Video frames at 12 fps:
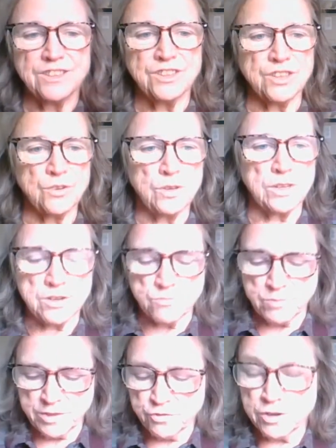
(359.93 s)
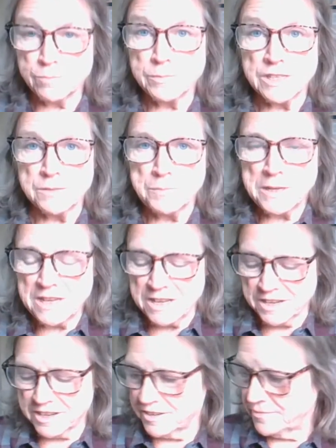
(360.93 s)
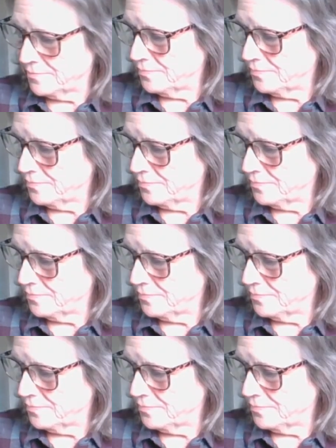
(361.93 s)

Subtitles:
to go along with Crimson Peak.